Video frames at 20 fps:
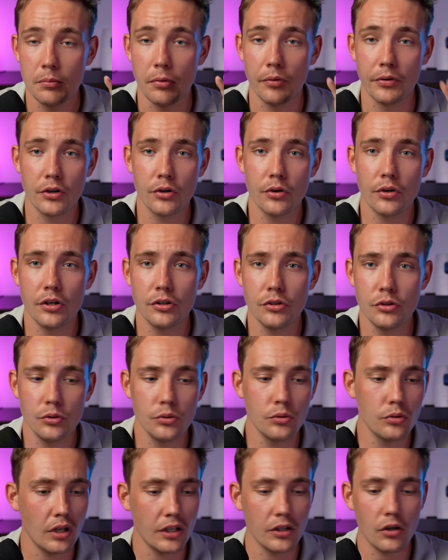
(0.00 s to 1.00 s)
But we're going to
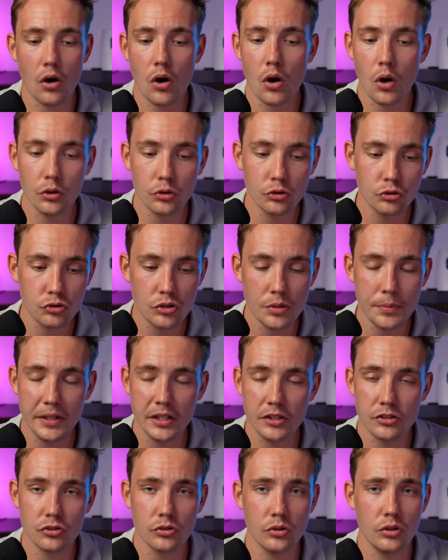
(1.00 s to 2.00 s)
do like auto trimming
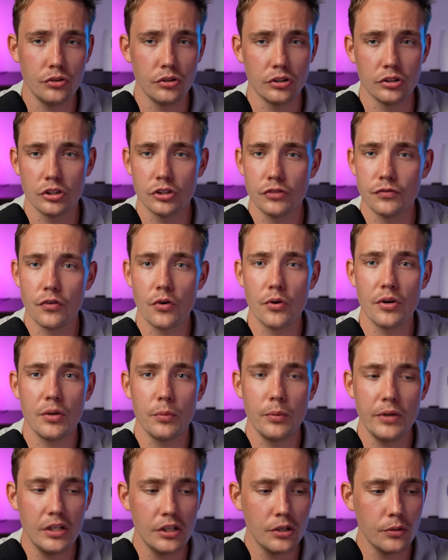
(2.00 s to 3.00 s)
and so on. You can just throw in a
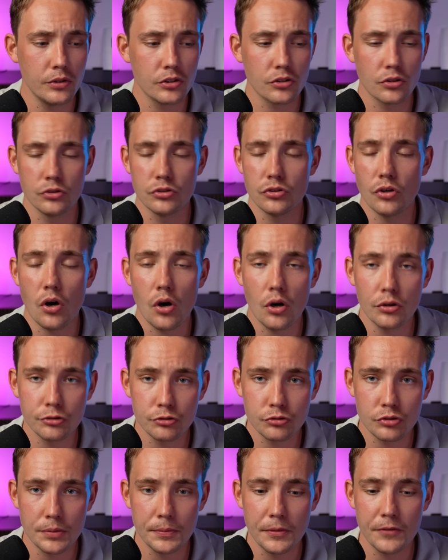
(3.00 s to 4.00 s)
video, it's going to auto
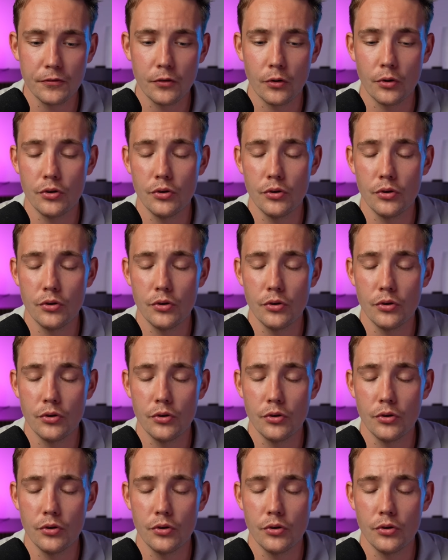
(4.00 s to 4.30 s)
trim it for